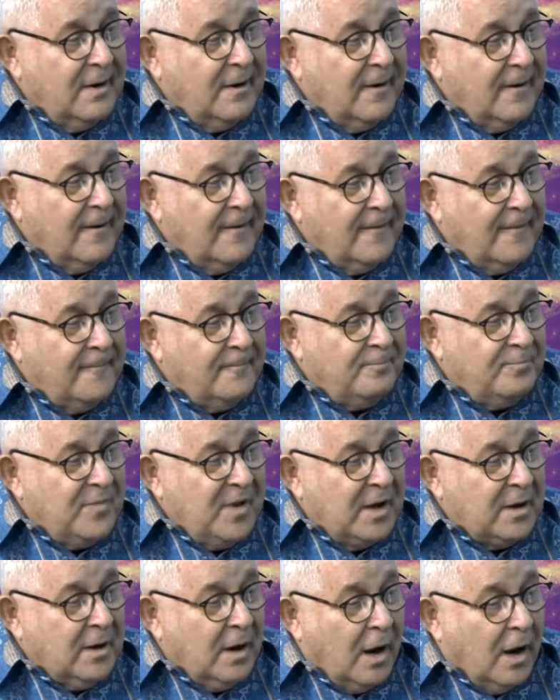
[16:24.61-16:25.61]

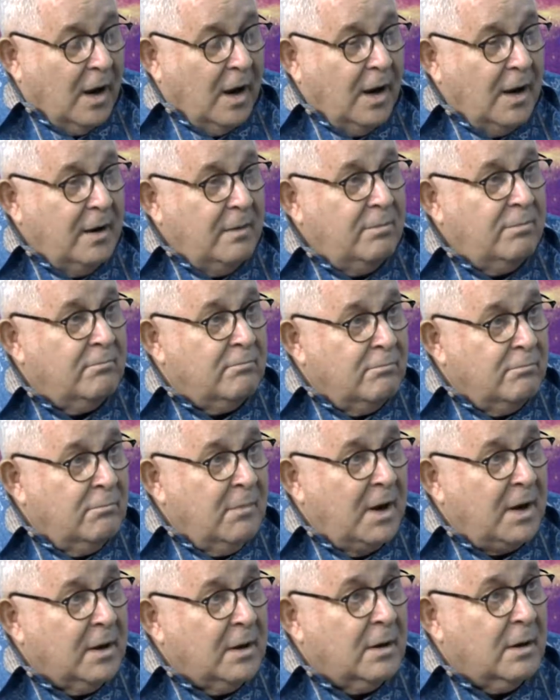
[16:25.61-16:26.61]
and I
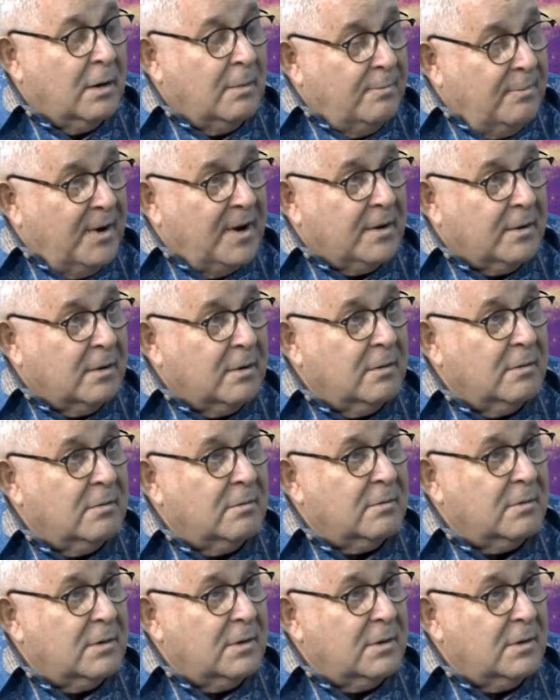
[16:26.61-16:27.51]
make a better